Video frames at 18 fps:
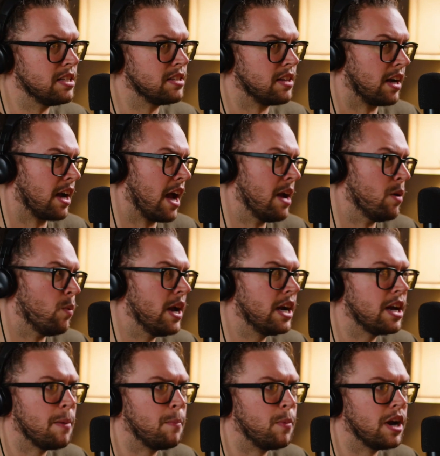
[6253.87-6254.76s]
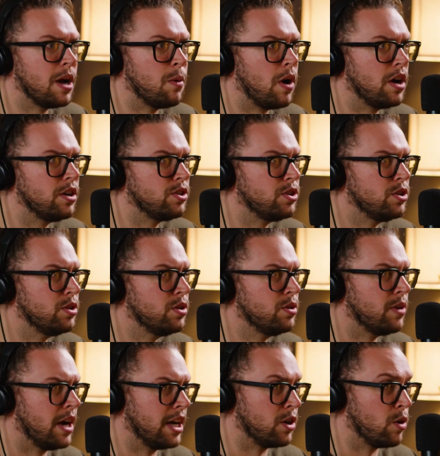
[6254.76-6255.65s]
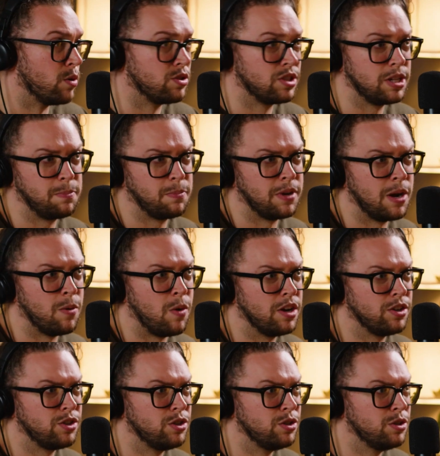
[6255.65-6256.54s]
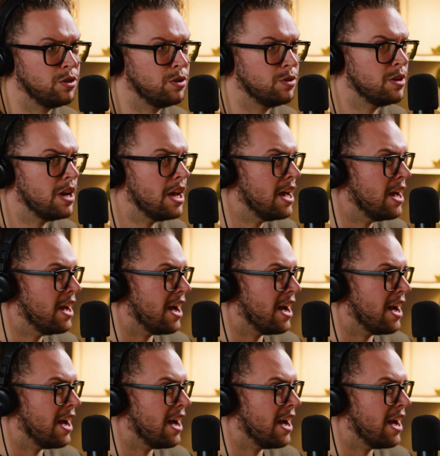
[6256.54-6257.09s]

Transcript: It's like I wake up when I want to, I go to sleep when I want to. Mm-hmm.